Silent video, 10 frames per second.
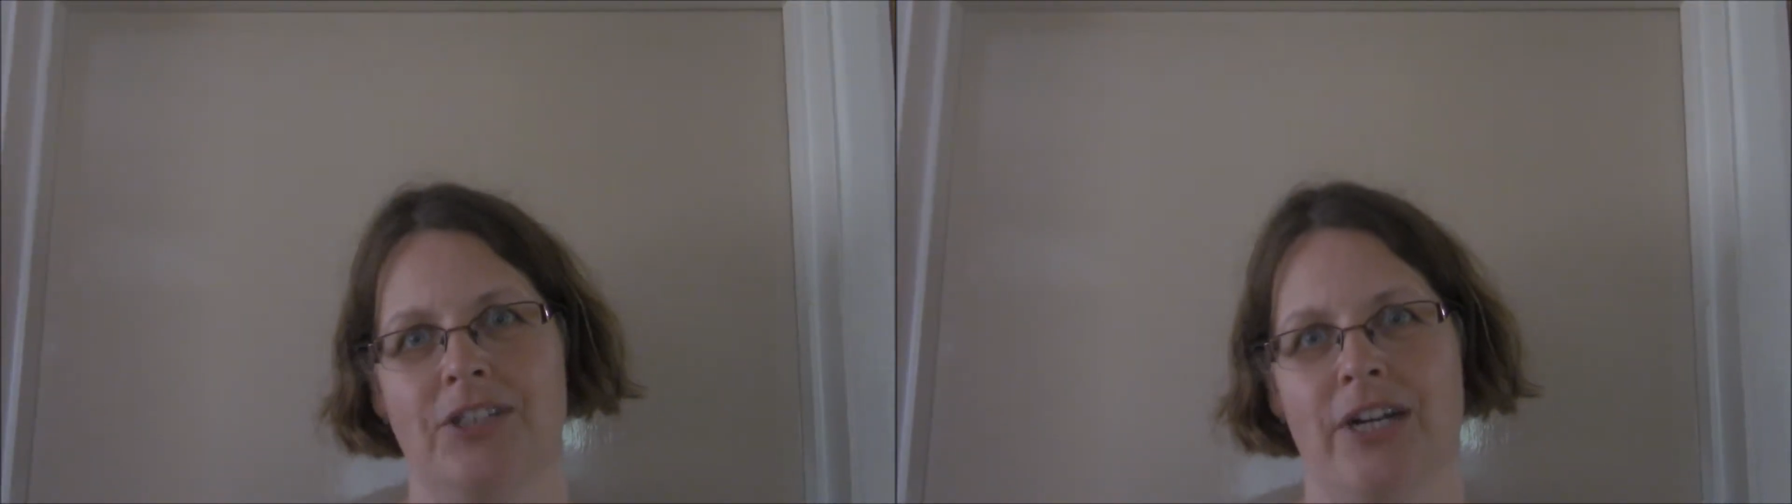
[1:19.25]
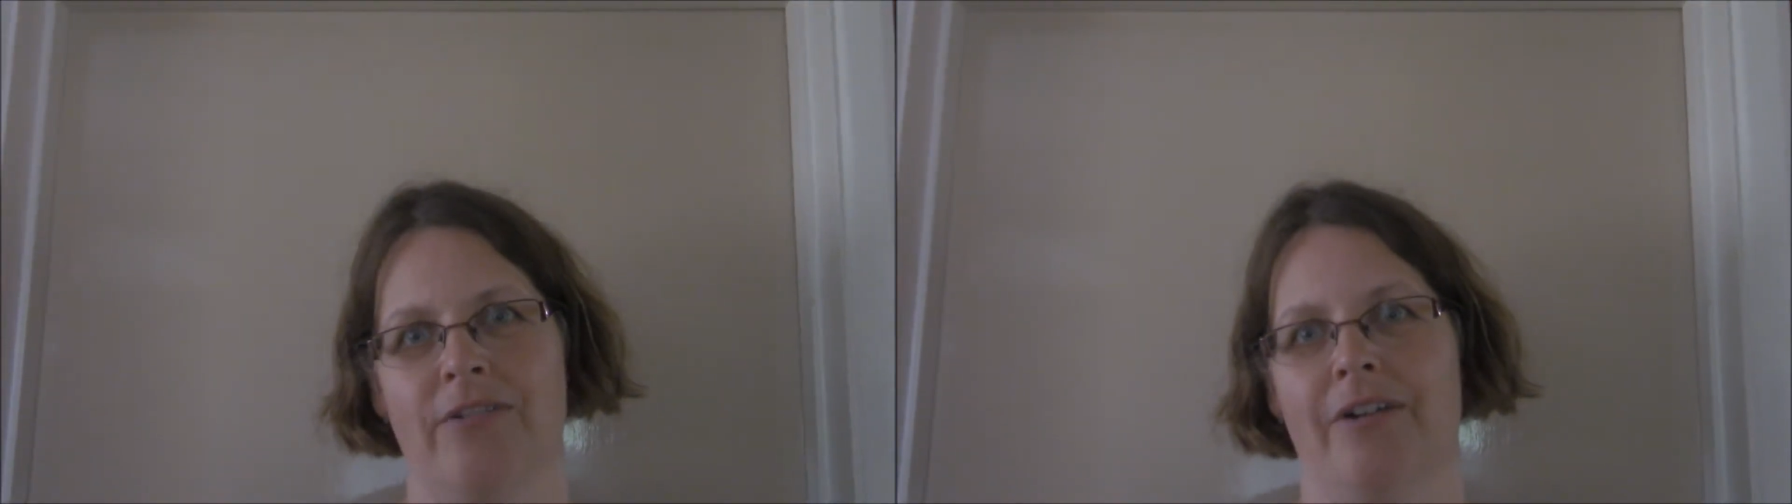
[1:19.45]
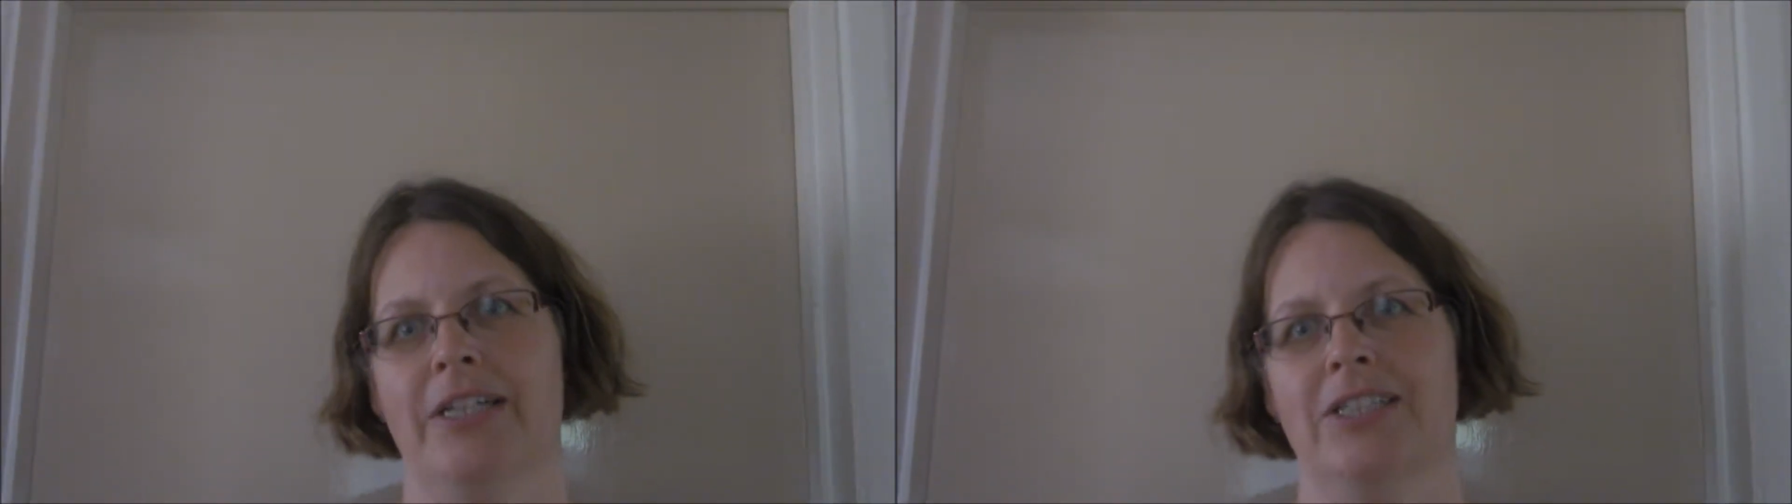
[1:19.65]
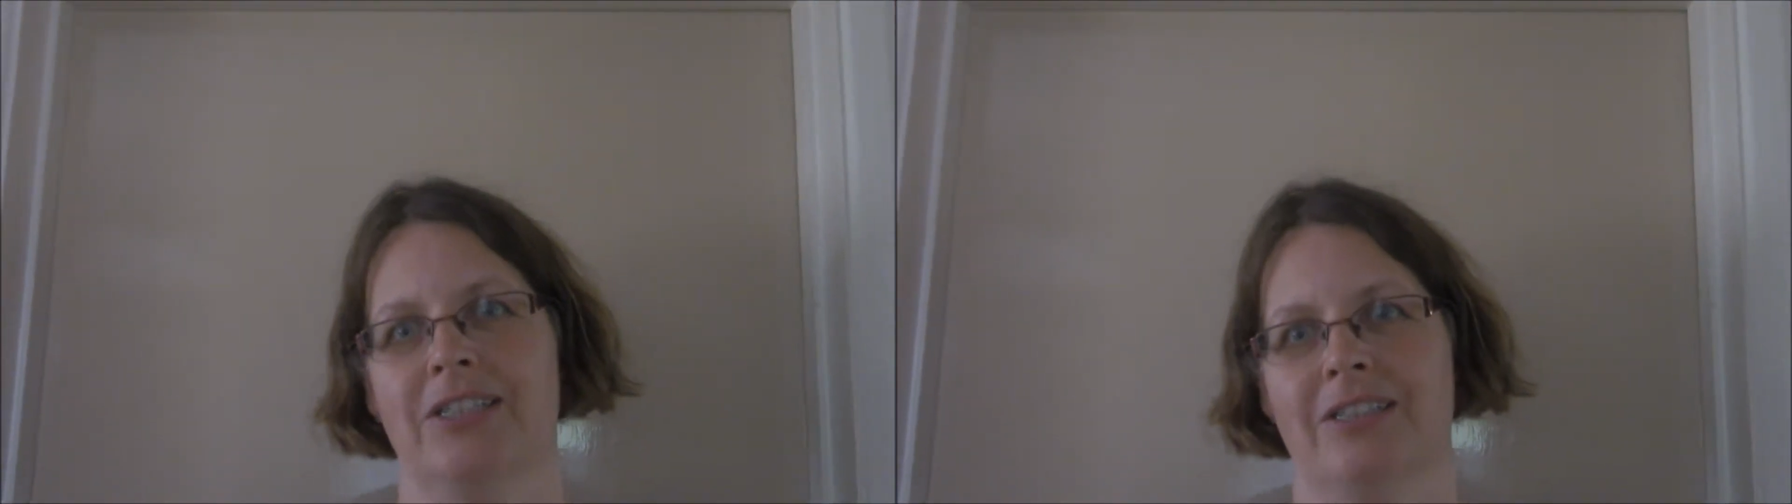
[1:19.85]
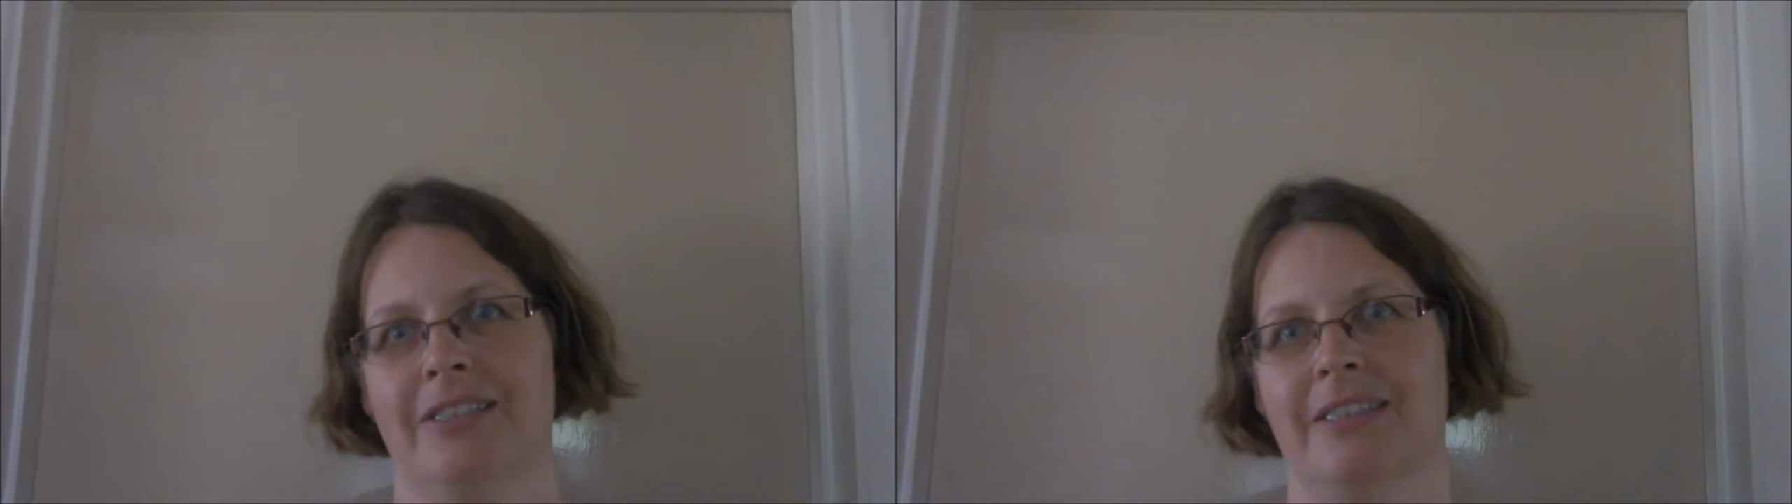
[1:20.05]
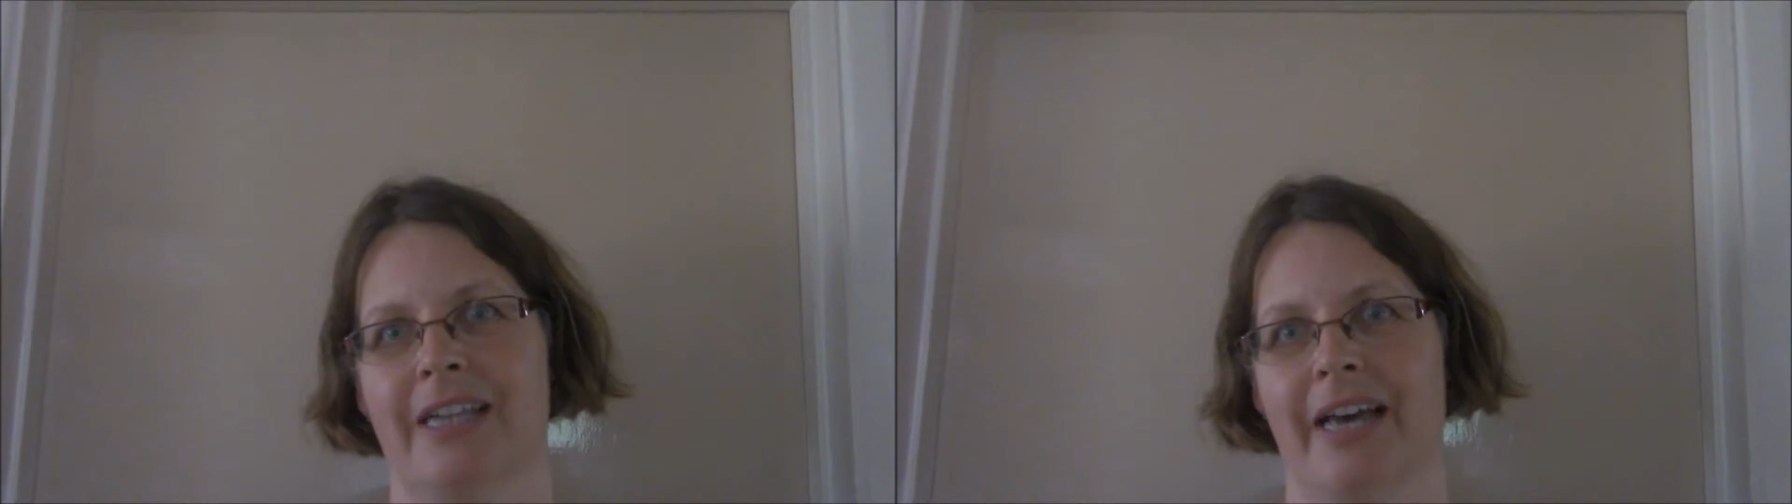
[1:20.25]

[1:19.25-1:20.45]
generations